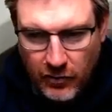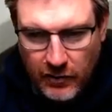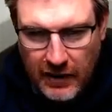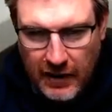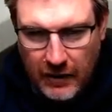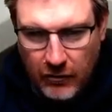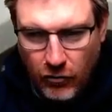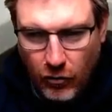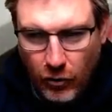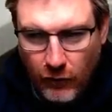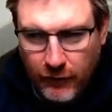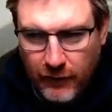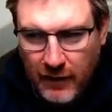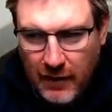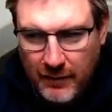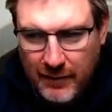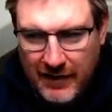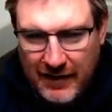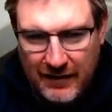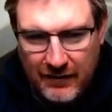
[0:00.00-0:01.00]
yeah, Crawford,
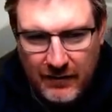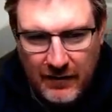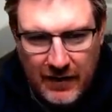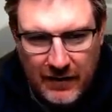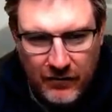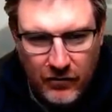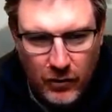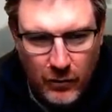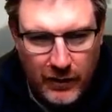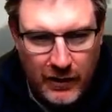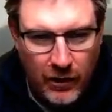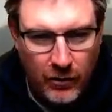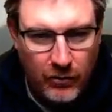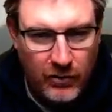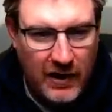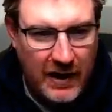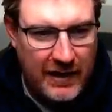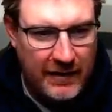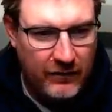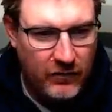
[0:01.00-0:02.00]
I mean, he's doing
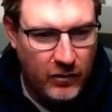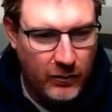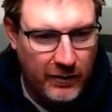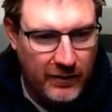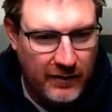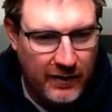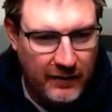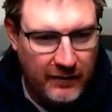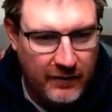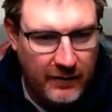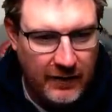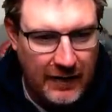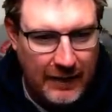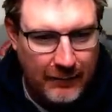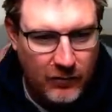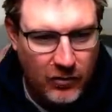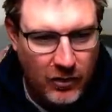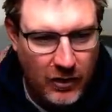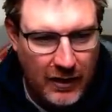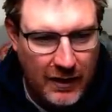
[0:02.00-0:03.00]
okay. He's doing decent
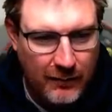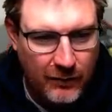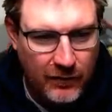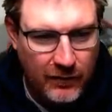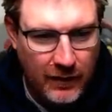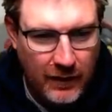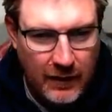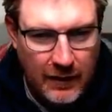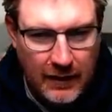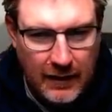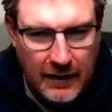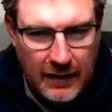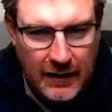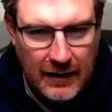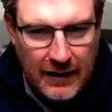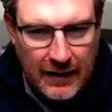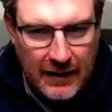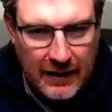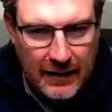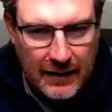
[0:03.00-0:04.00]
lap times.
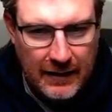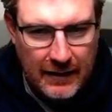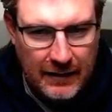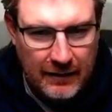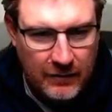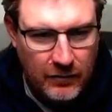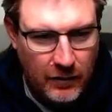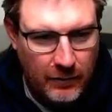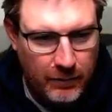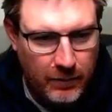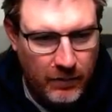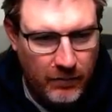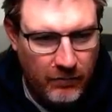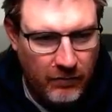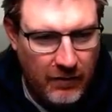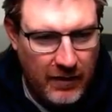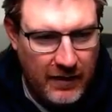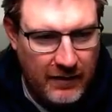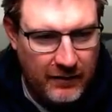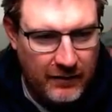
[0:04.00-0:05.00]
He's got
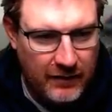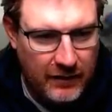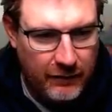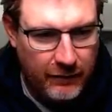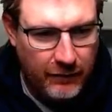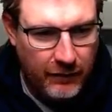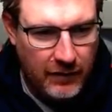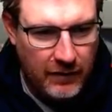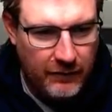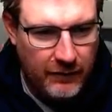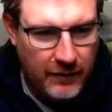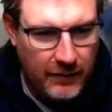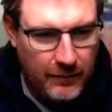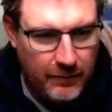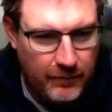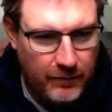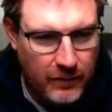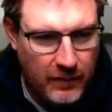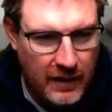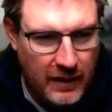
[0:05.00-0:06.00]
Perez in front of him.
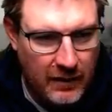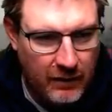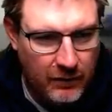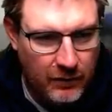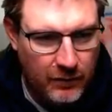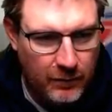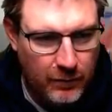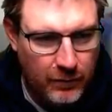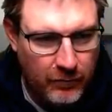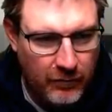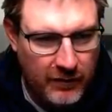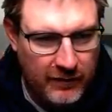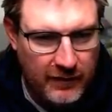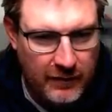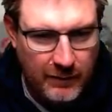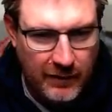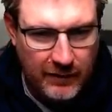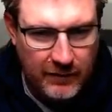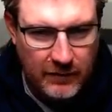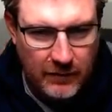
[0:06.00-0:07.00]
How's Perez? He
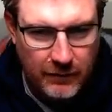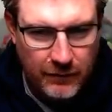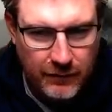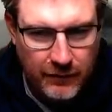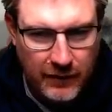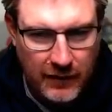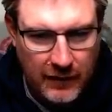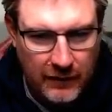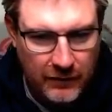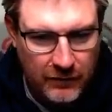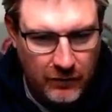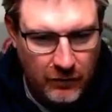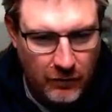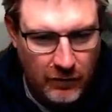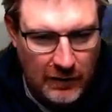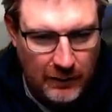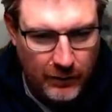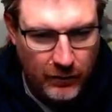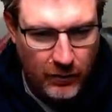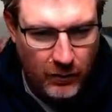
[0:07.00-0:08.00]
must have
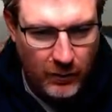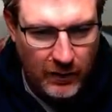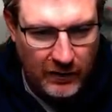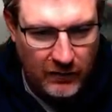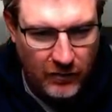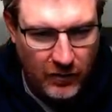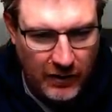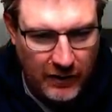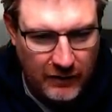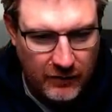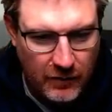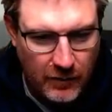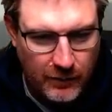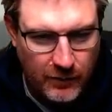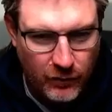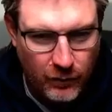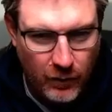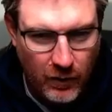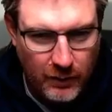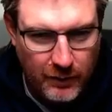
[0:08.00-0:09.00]
screwed up on the wet tyre stop
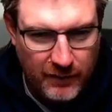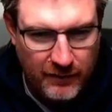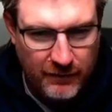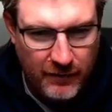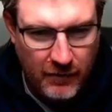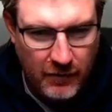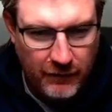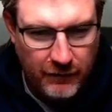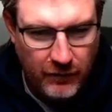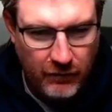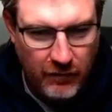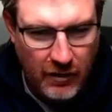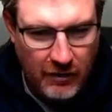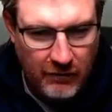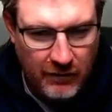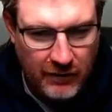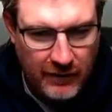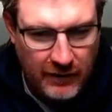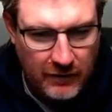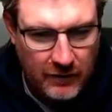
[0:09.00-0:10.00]
as well. It'd be a very
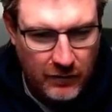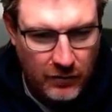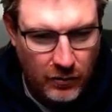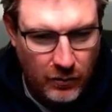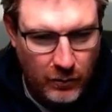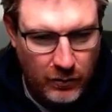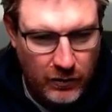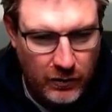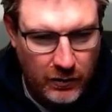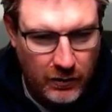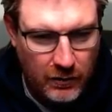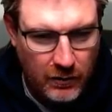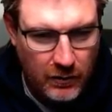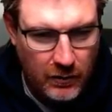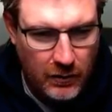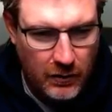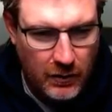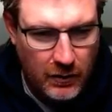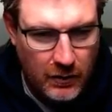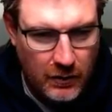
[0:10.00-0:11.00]
Ferrari thing to do, wouldn't it?
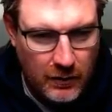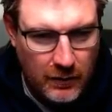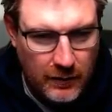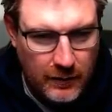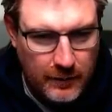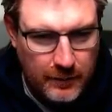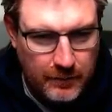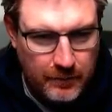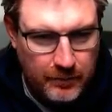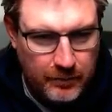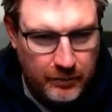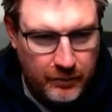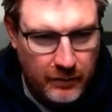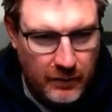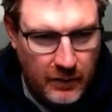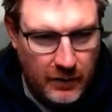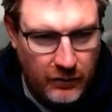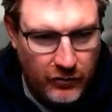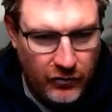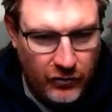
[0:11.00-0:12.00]

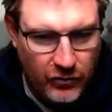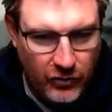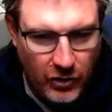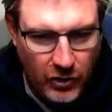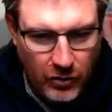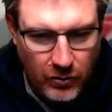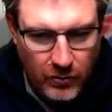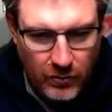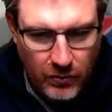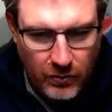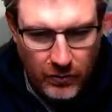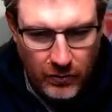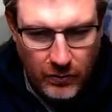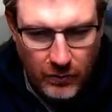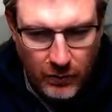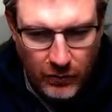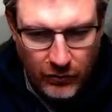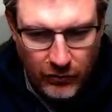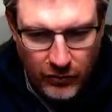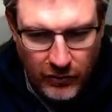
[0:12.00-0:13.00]
So
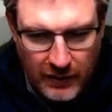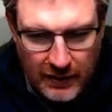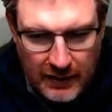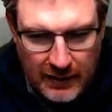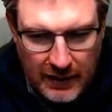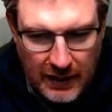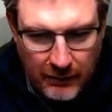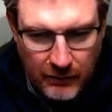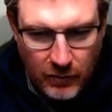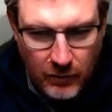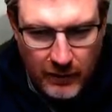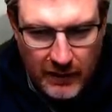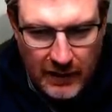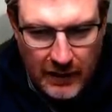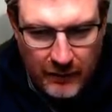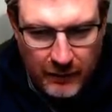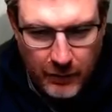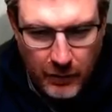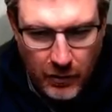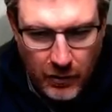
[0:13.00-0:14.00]
what sort of gap do we
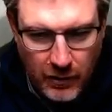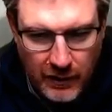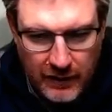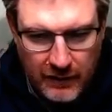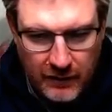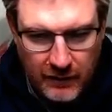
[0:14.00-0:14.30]
have behind